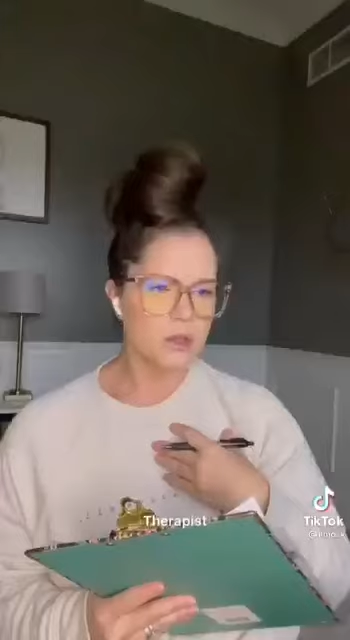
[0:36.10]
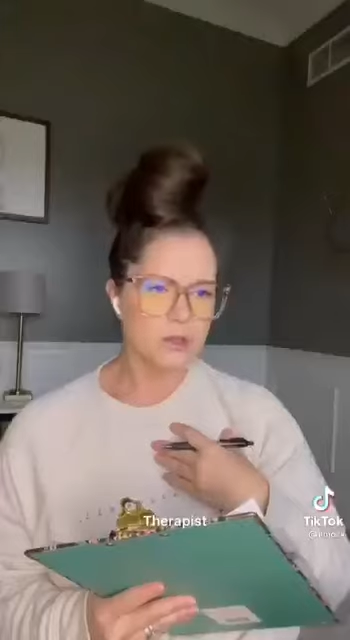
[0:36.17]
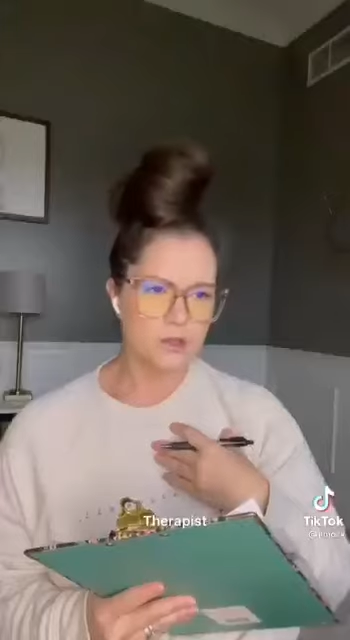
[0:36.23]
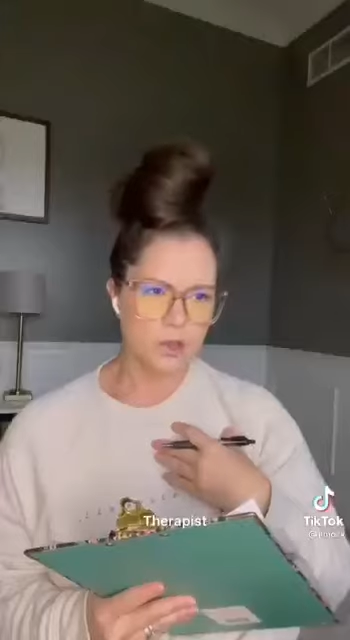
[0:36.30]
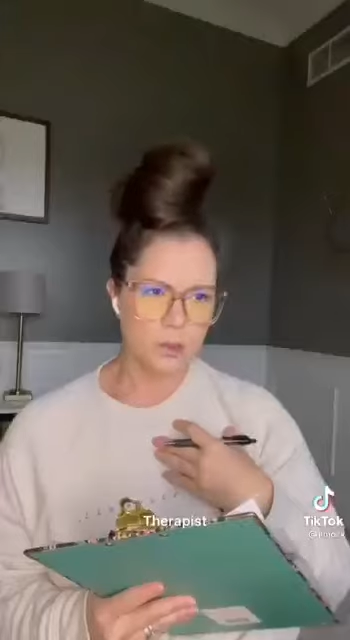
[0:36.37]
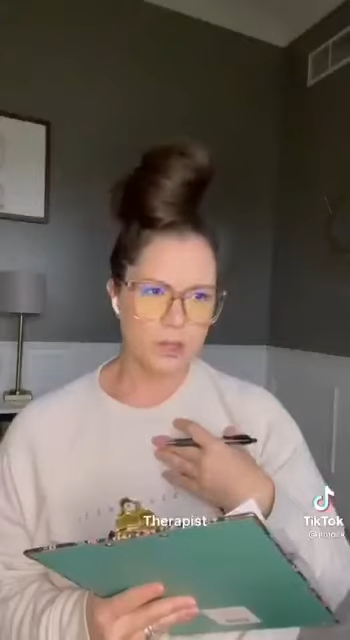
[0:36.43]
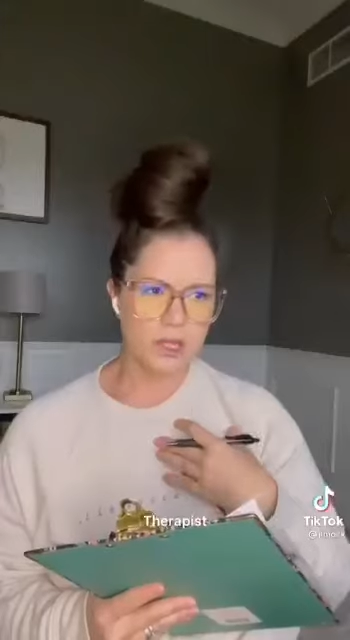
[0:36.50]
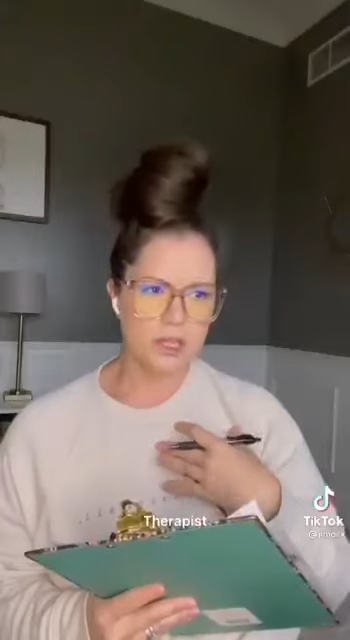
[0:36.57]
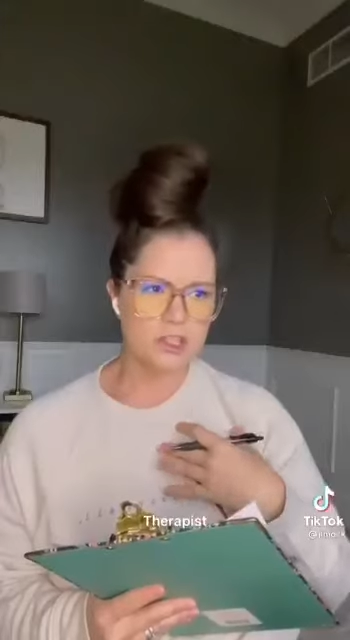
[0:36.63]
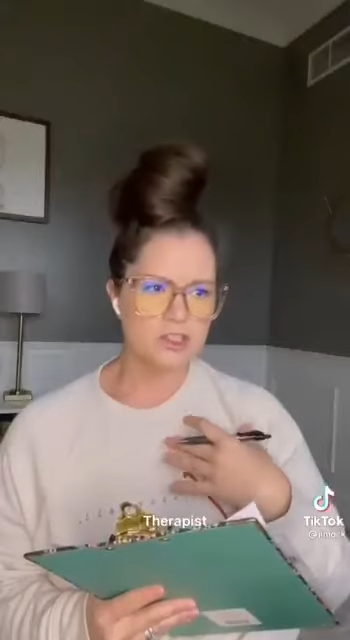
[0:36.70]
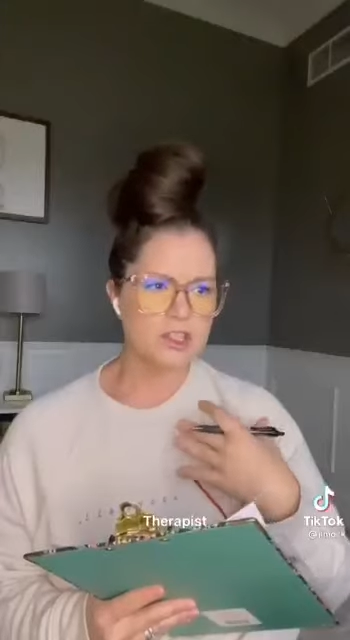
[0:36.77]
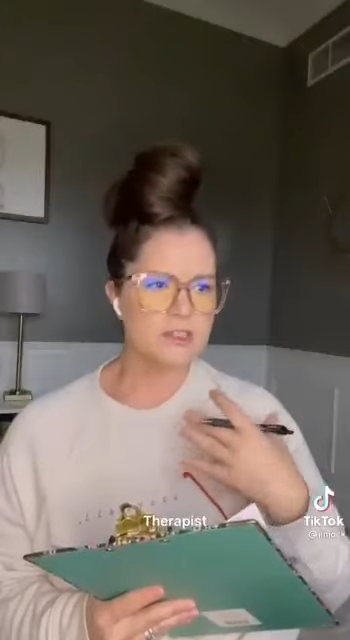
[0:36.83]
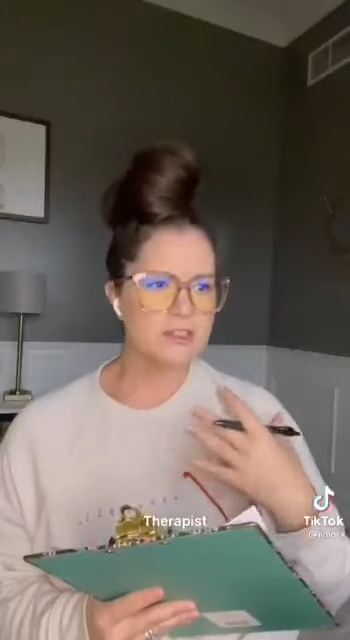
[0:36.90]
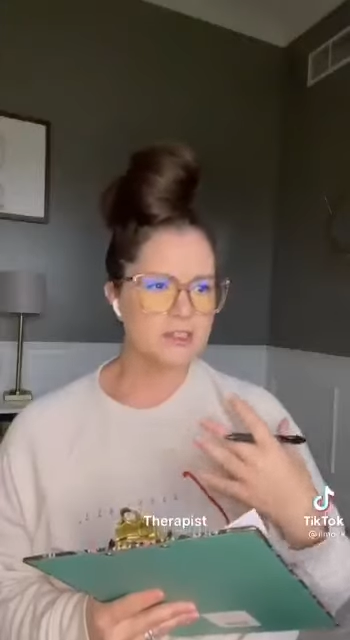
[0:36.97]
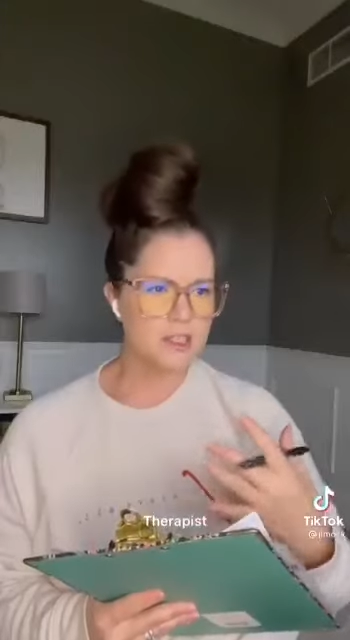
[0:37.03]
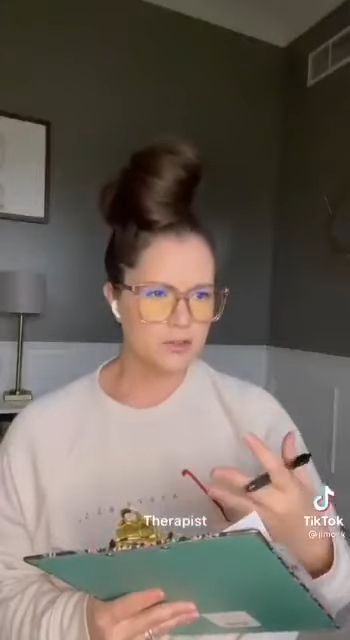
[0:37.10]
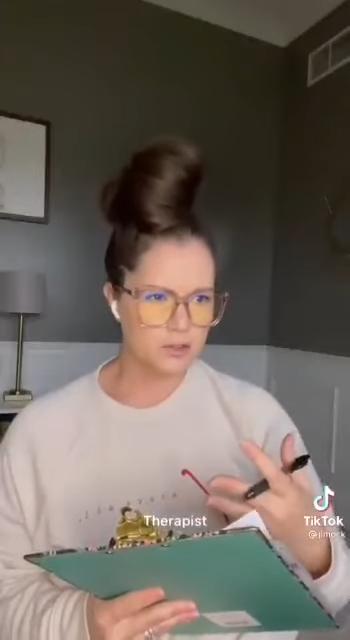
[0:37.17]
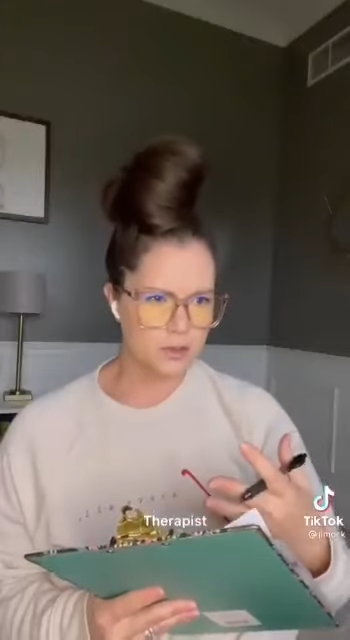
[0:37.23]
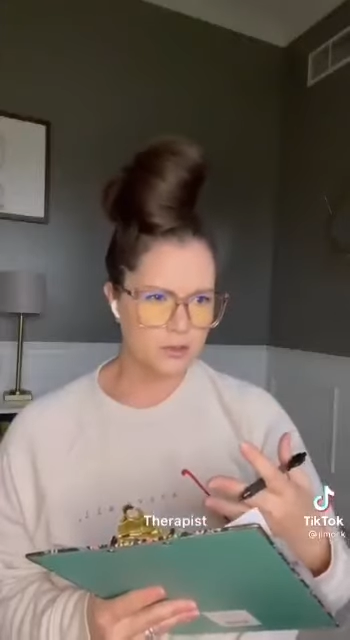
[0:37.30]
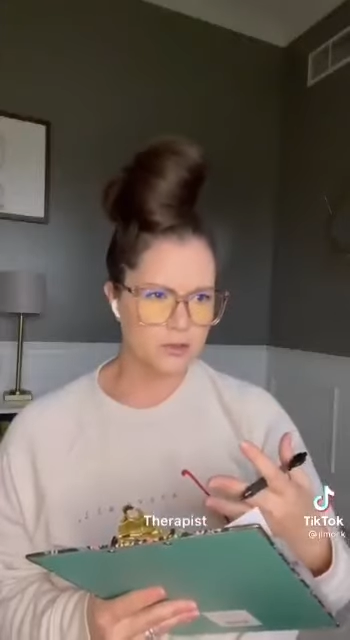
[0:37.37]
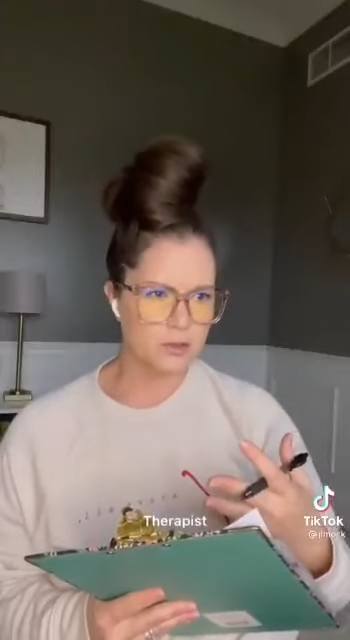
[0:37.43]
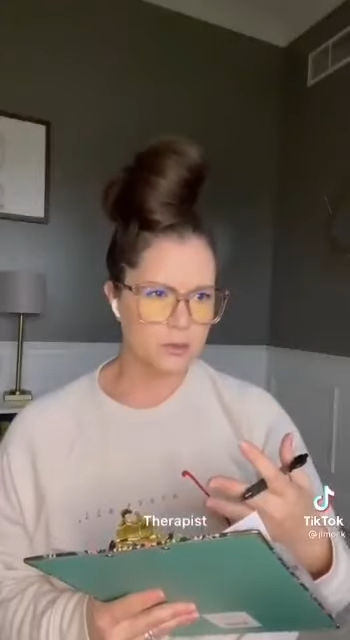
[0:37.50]
So because she's
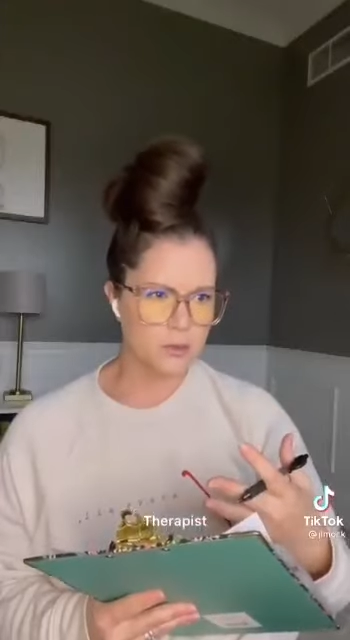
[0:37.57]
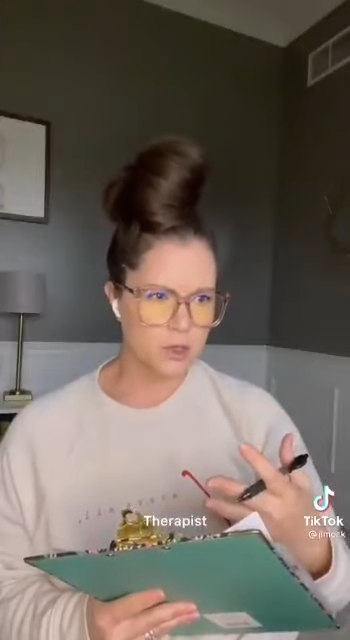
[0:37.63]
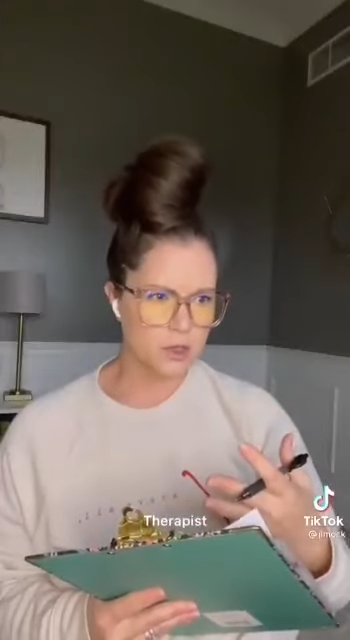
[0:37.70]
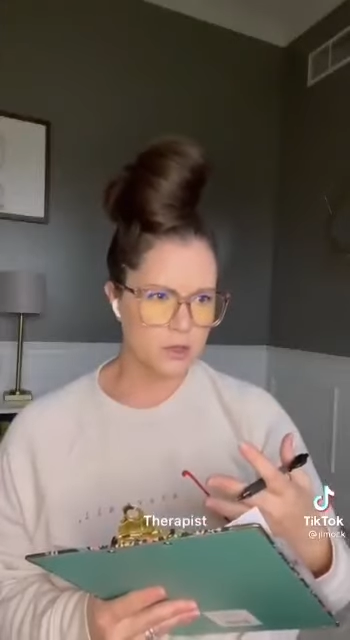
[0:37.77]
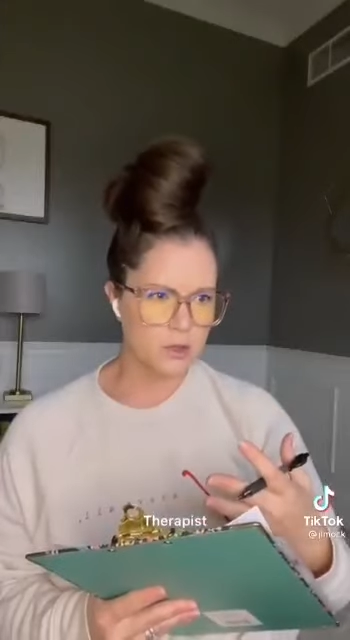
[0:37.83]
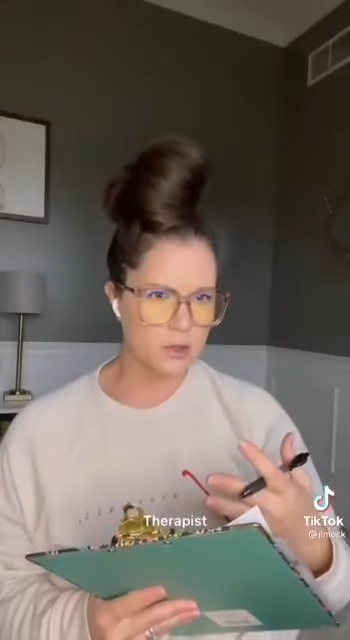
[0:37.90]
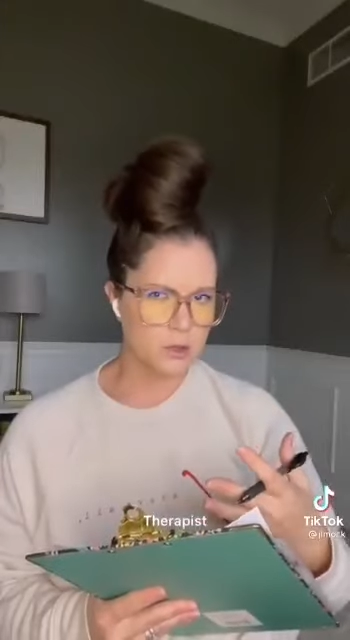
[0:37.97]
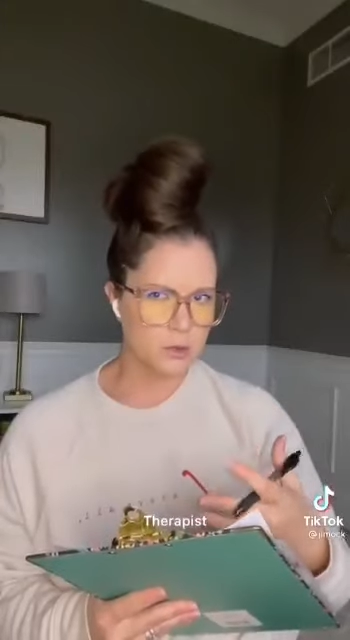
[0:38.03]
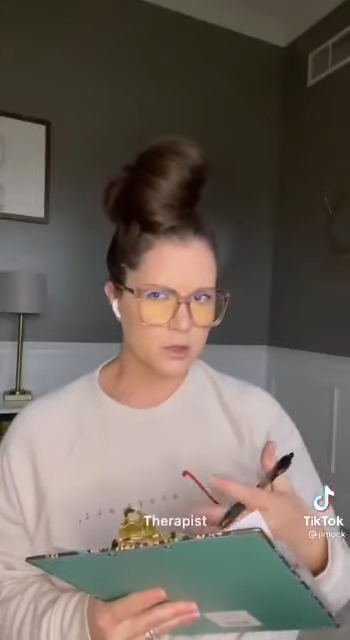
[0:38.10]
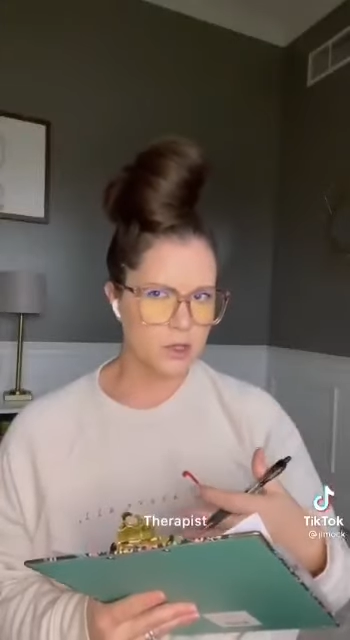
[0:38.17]
different from you,